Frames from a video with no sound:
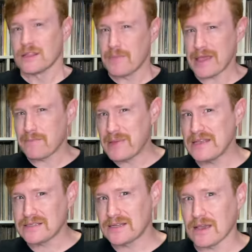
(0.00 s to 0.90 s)
The band
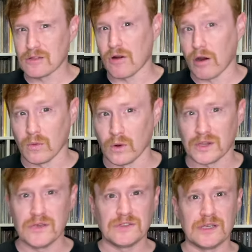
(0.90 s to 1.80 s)
pieced together
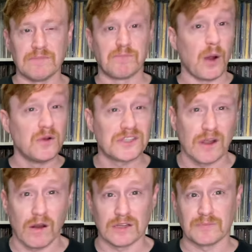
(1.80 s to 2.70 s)
artwork using
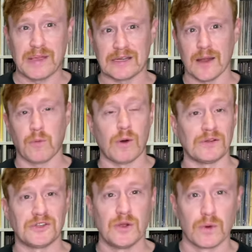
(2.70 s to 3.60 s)
postcards picked up
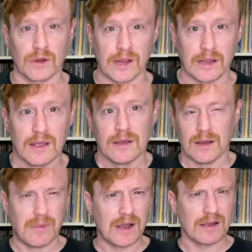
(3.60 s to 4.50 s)
while touring,
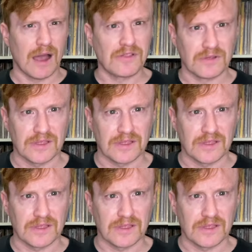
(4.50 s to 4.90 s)
among other